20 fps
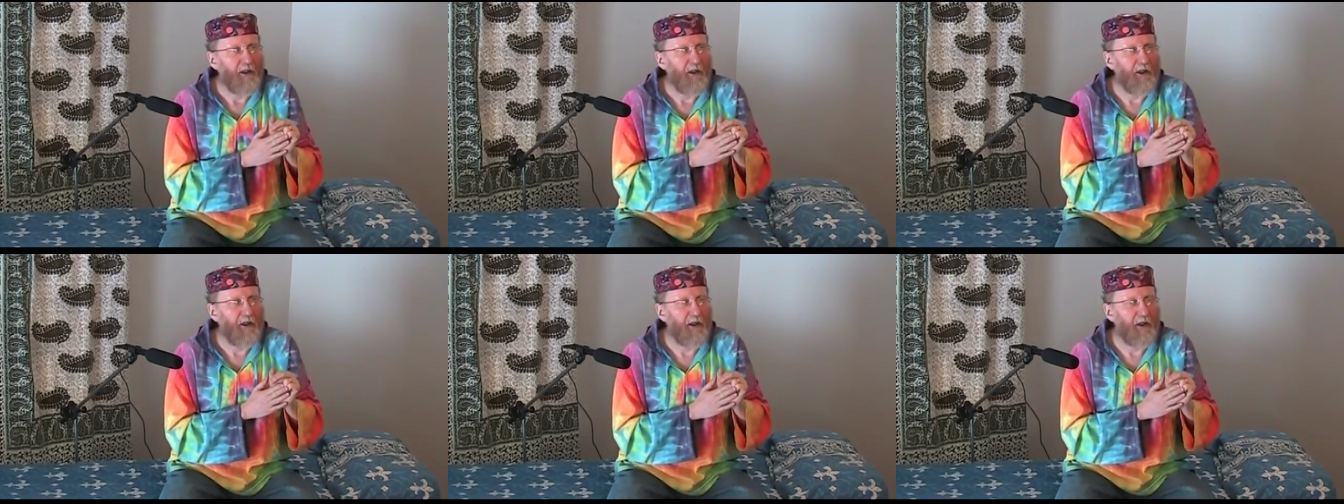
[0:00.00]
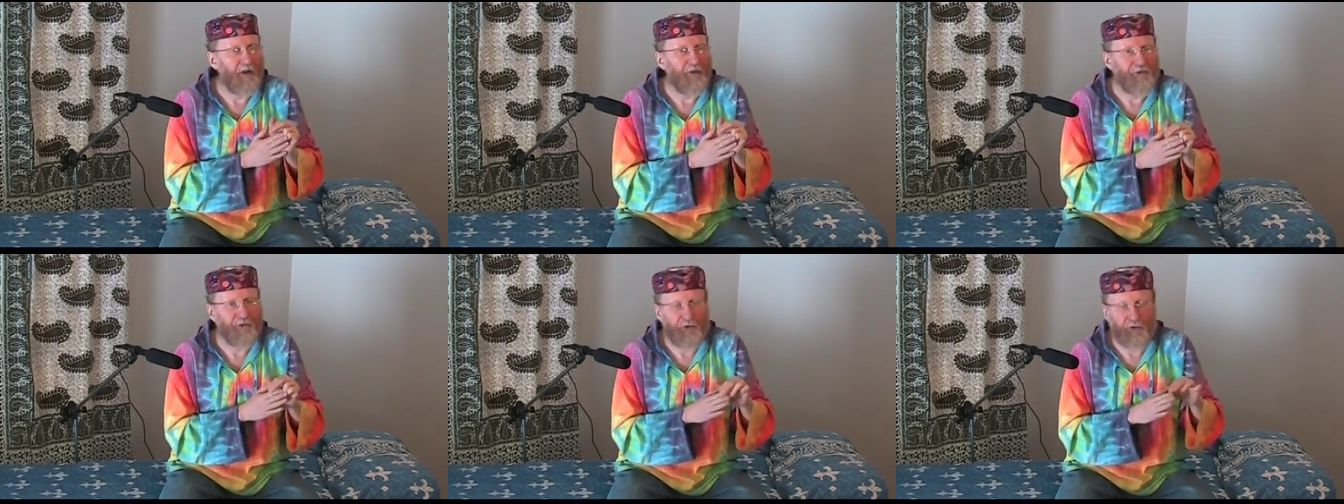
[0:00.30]

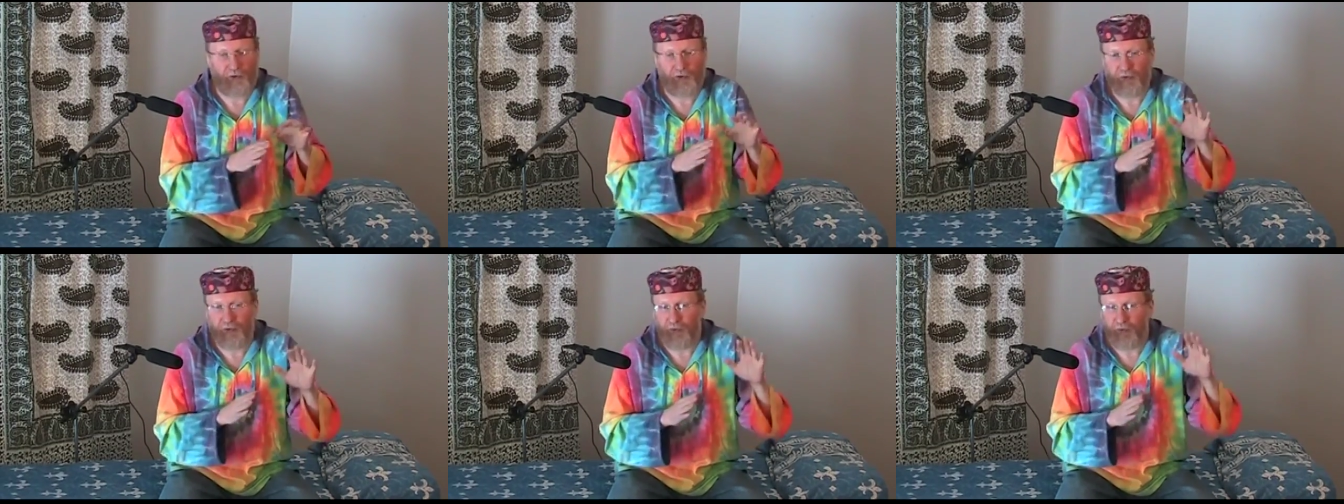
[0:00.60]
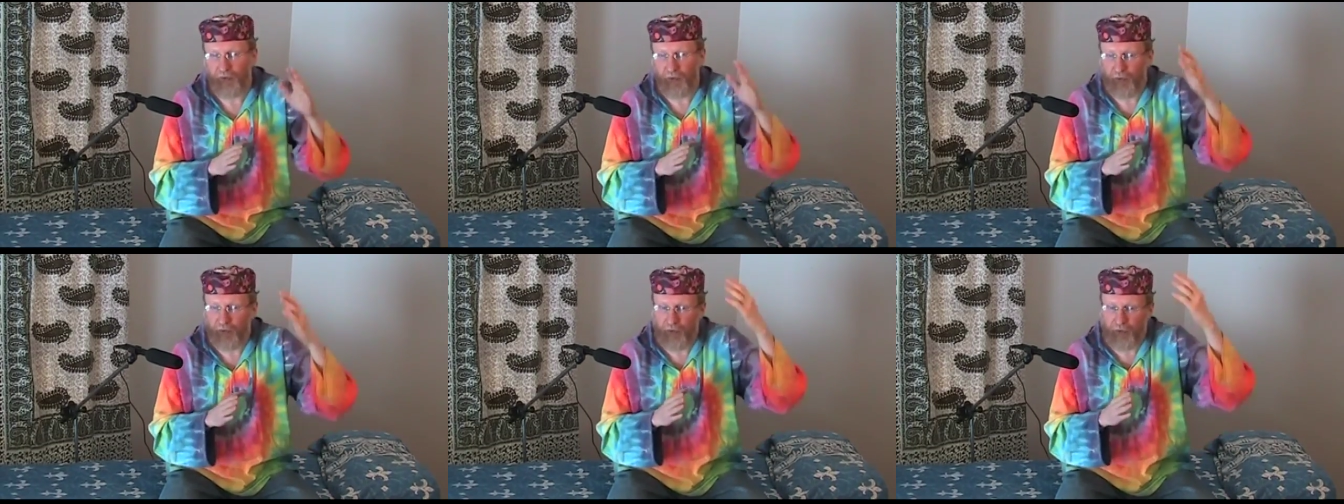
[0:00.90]
uh,
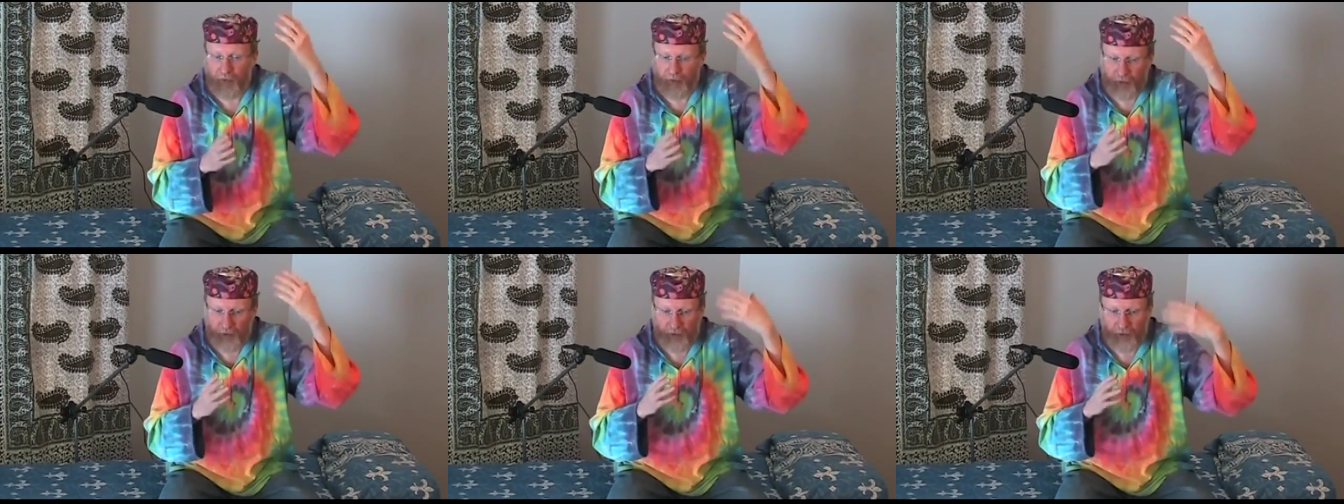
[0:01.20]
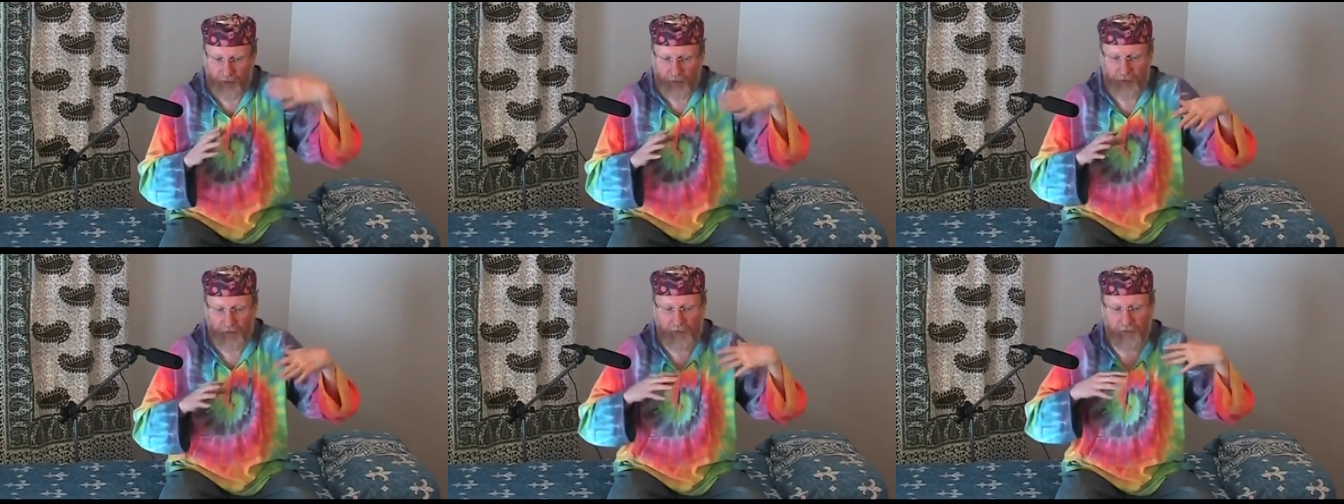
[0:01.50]
to,
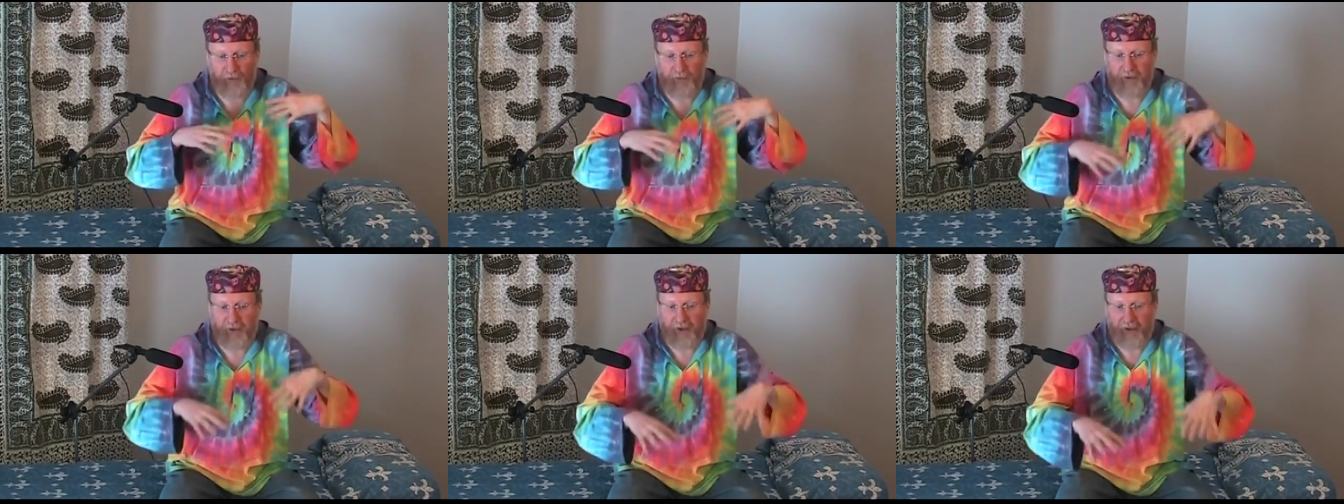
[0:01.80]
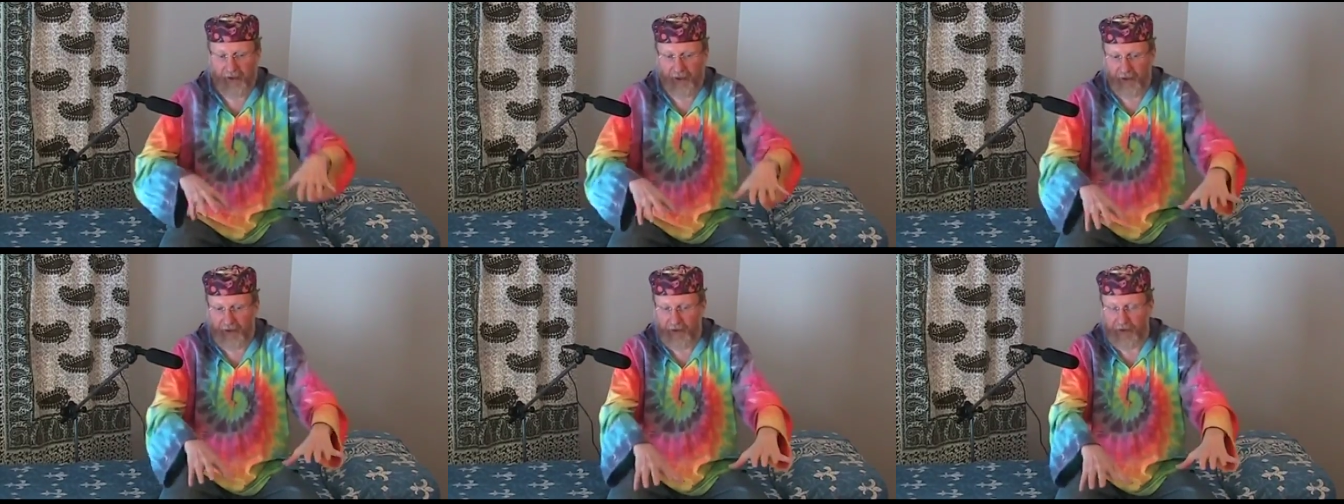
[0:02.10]
through the
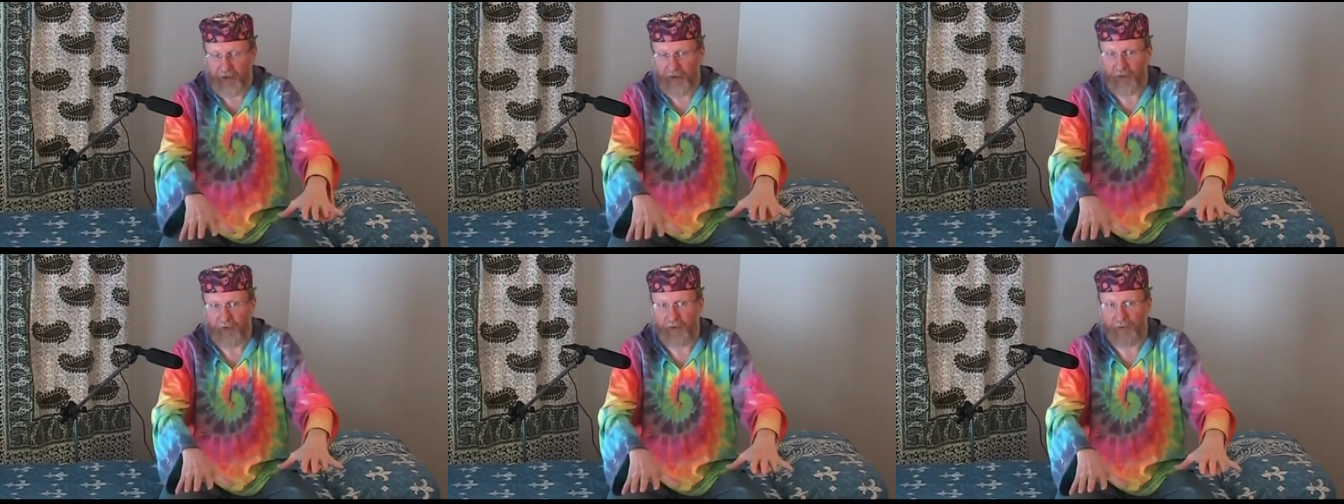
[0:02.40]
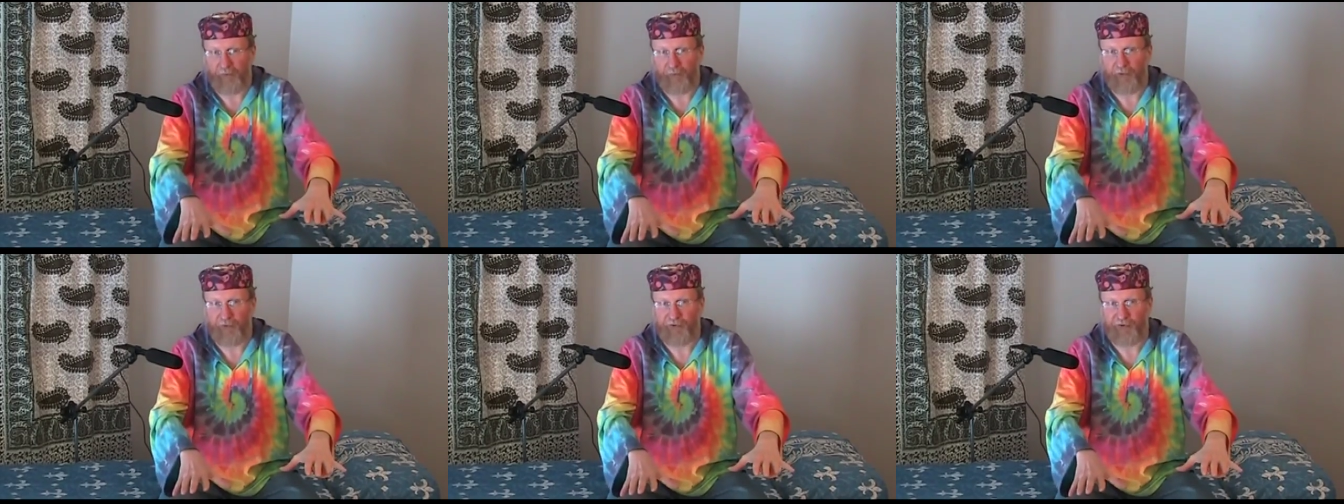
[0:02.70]
hands to
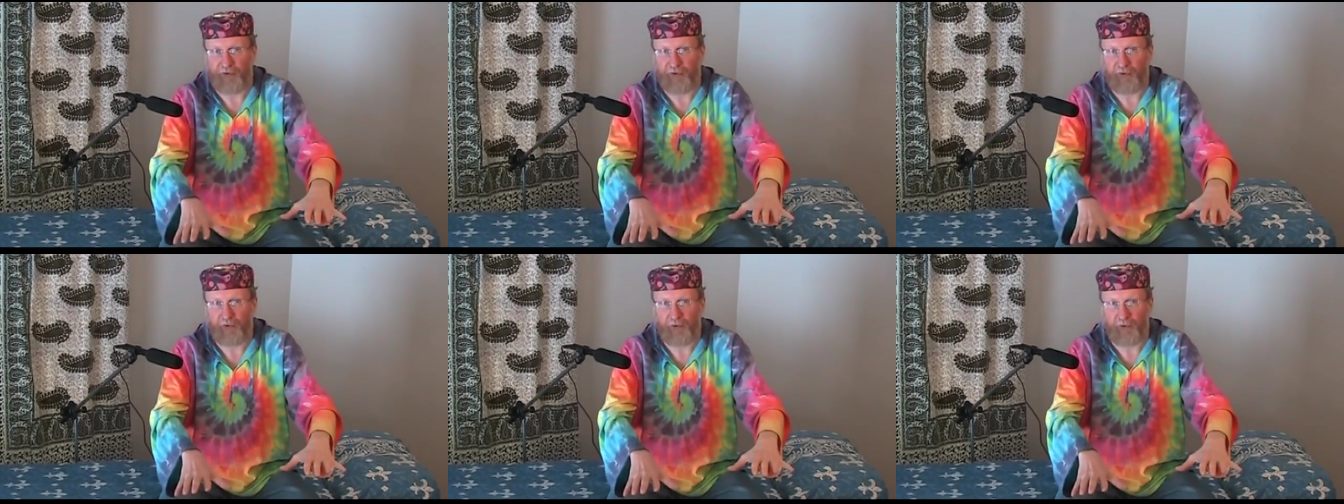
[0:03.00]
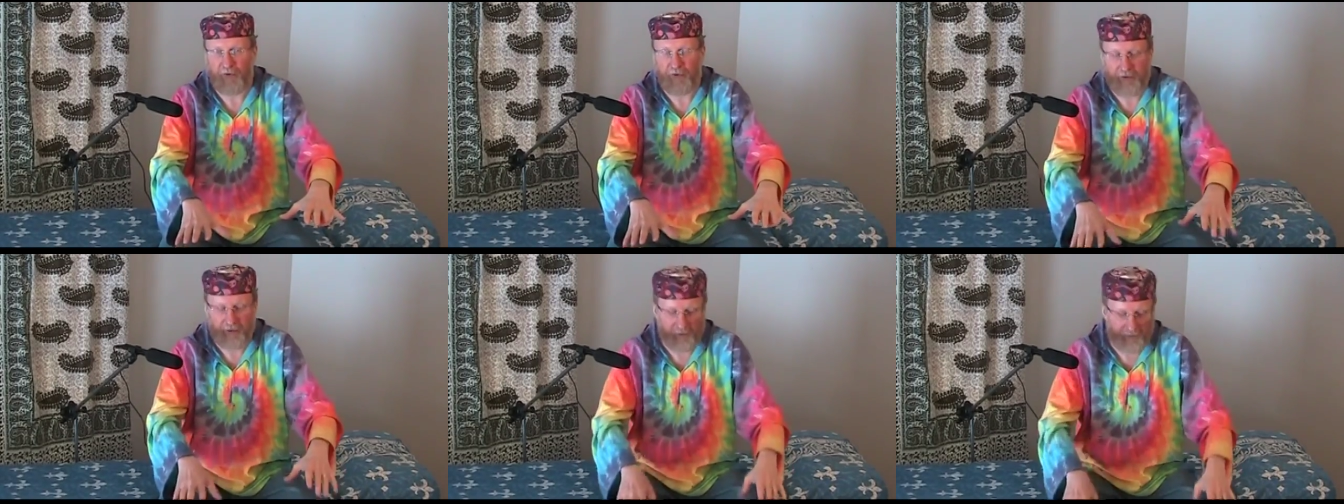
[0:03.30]
the person
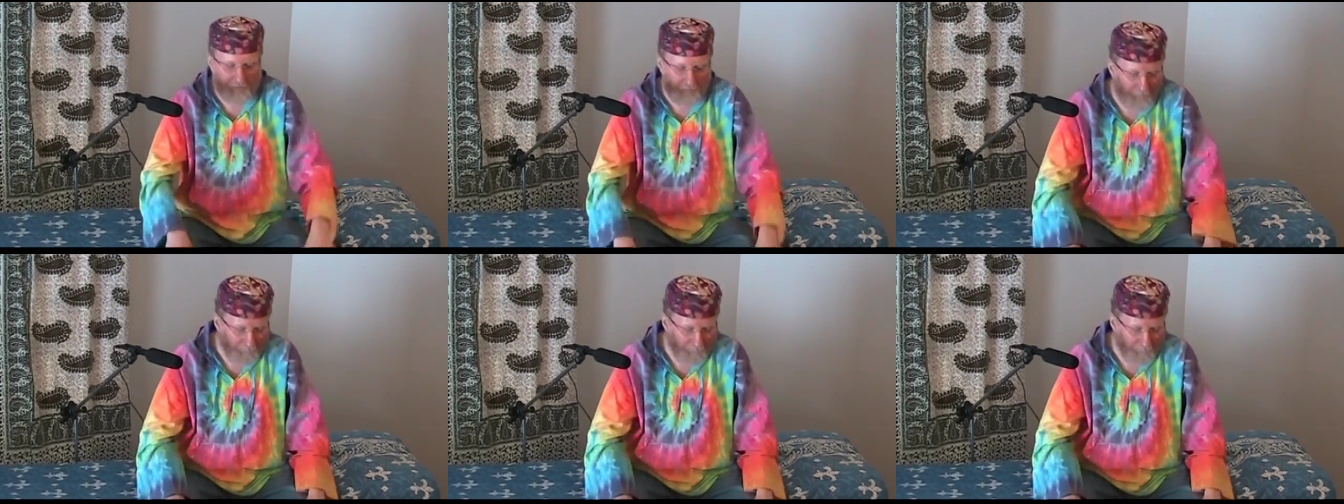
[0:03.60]
to heal.